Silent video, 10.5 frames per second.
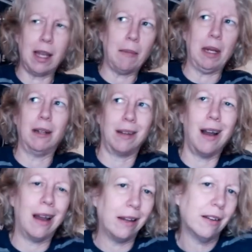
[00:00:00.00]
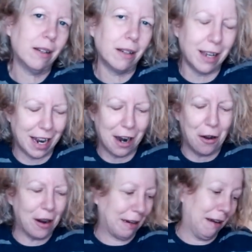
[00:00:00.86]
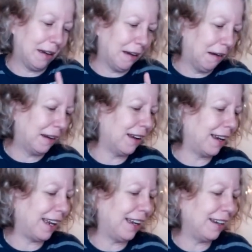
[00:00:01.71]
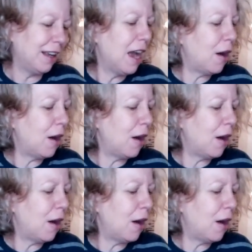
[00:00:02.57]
I mean, kind of. You know, I can't.